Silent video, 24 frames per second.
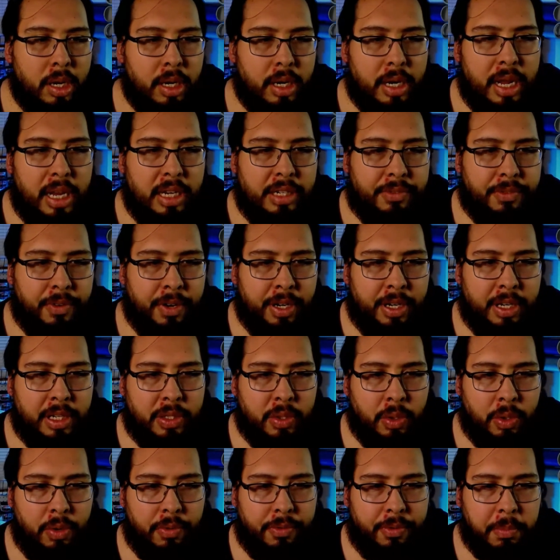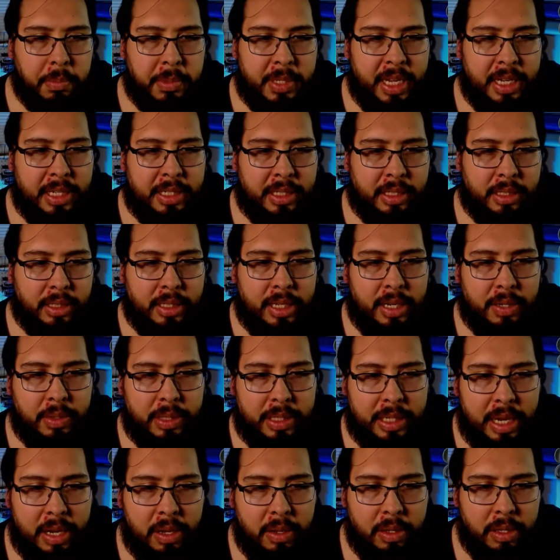Nice, Frankie. So you're from Texas, down
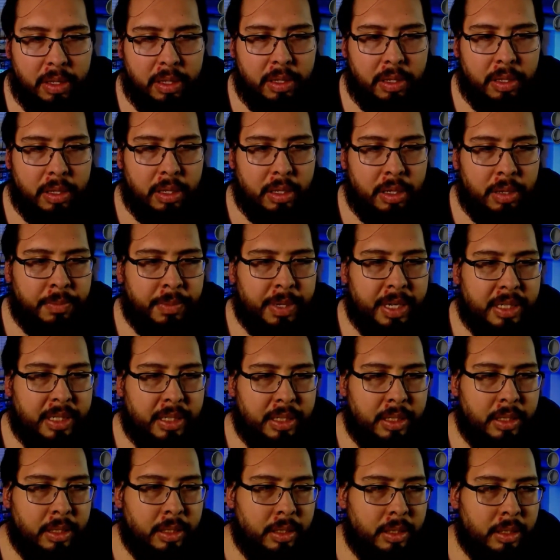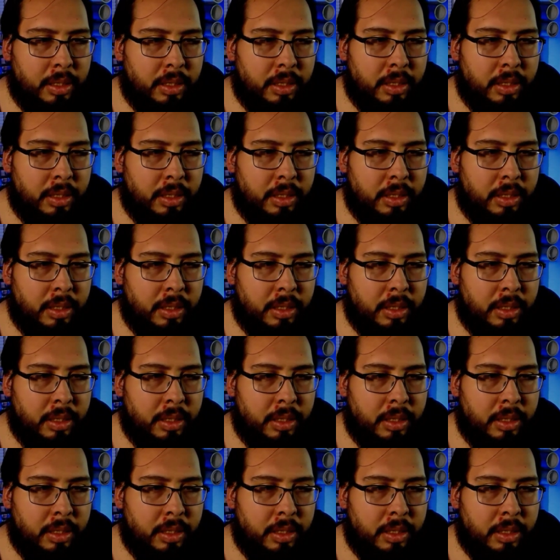south, I'm guessing?